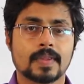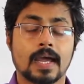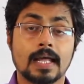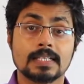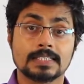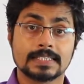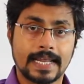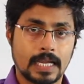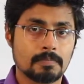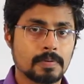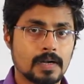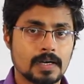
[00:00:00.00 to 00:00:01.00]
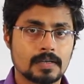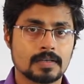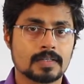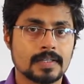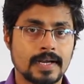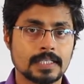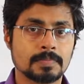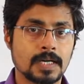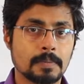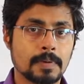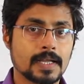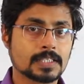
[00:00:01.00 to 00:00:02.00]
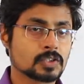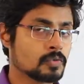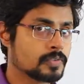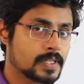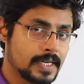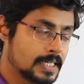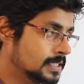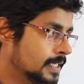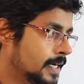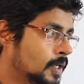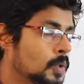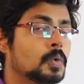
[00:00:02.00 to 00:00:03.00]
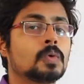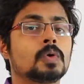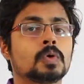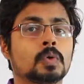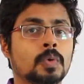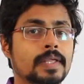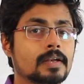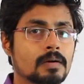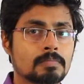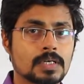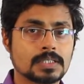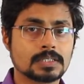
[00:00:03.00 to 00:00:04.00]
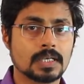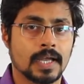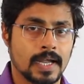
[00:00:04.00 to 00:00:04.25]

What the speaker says: and the second part, that is multiplication of 3-digit into 2-digit numbers,